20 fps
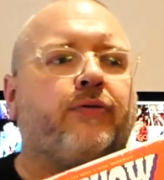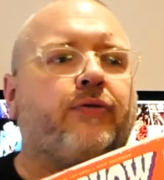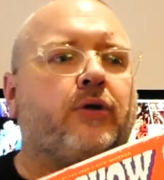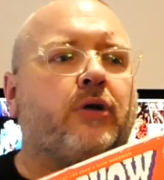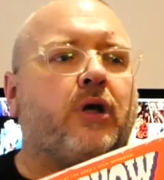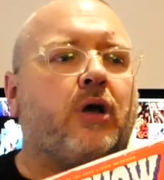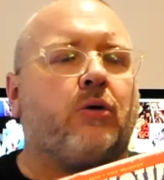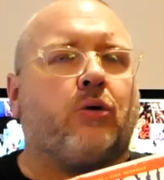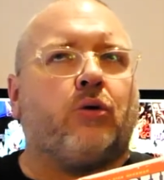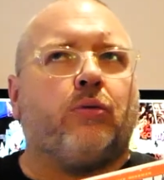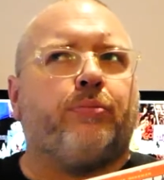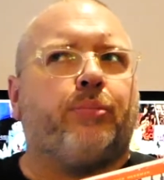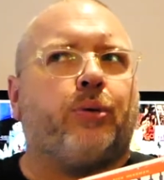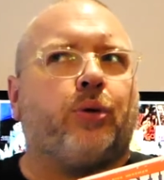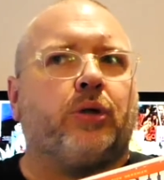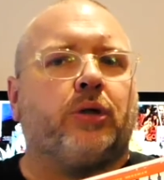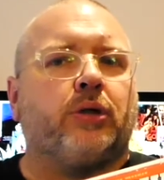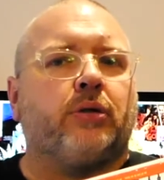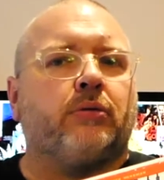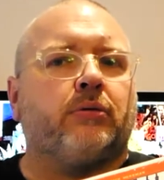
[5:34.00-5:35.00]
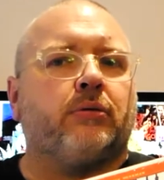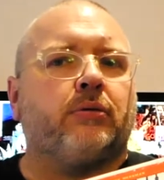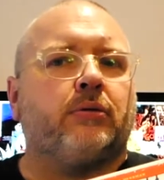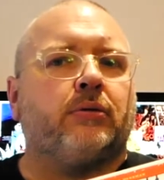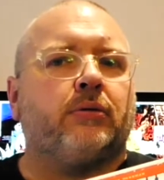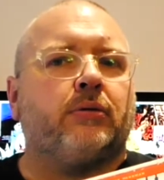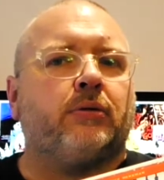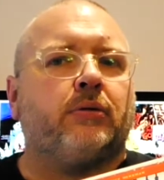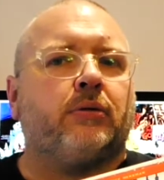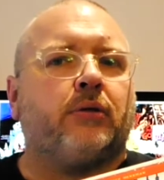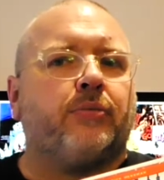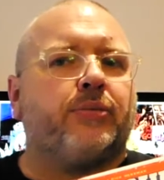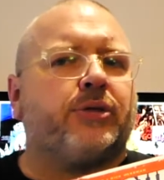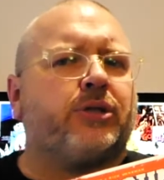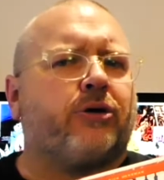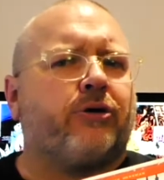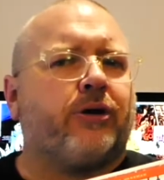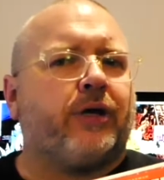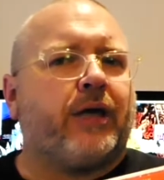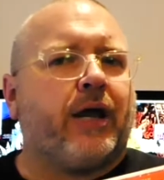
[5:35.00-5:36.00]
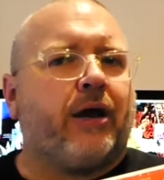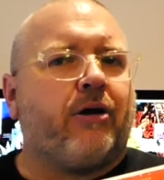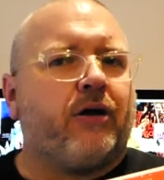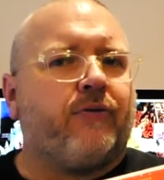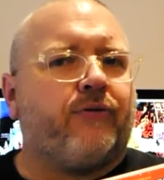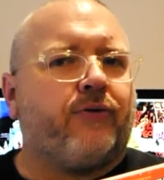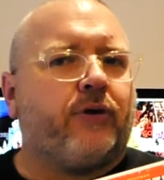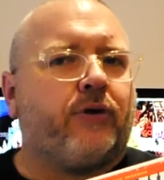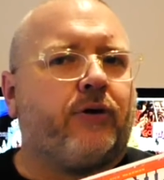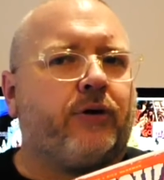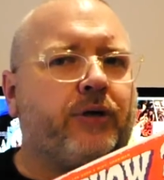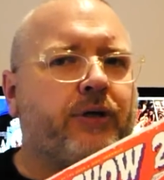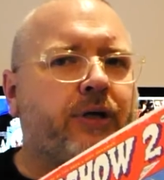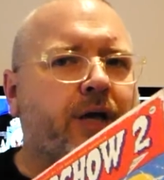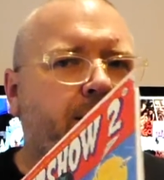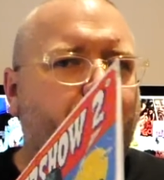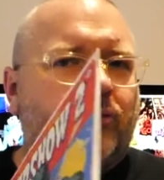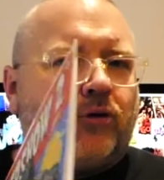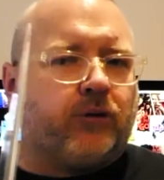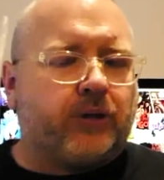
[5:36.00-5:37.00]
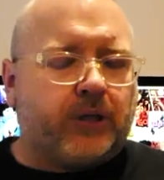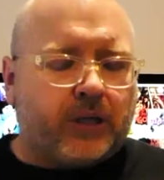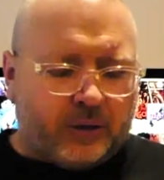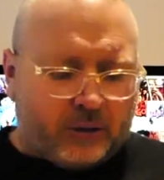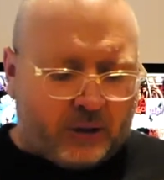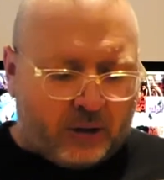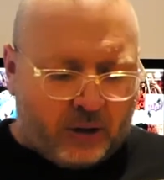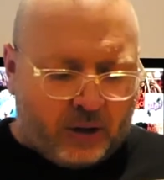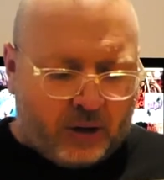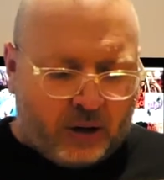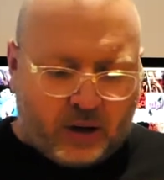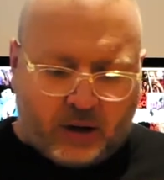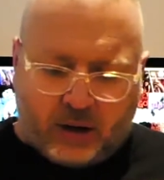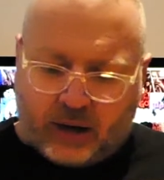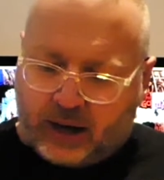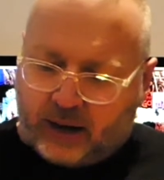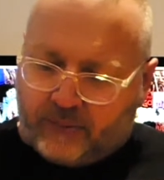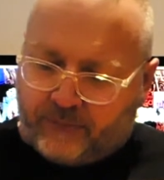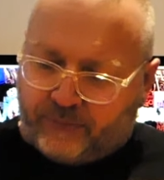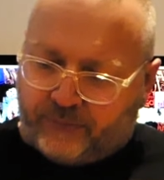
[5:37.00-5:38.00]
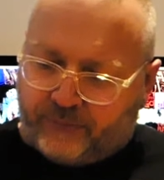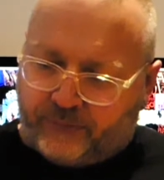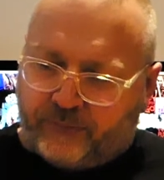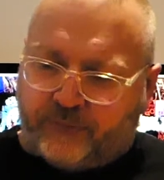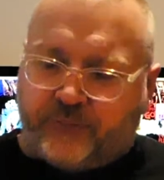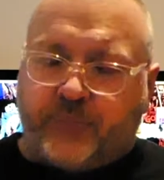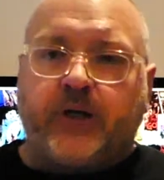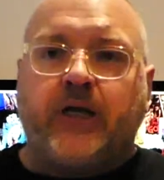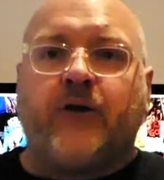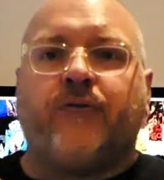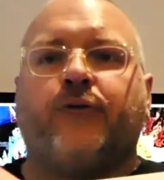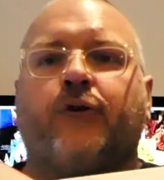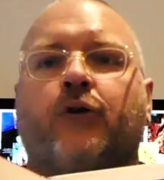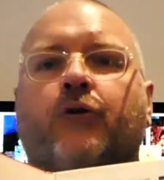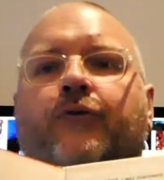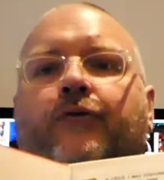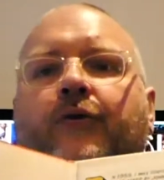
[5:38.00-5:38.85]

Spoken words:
you know, or Pullen, I'm sorry, Gary, if I got your name wrong then. But if you've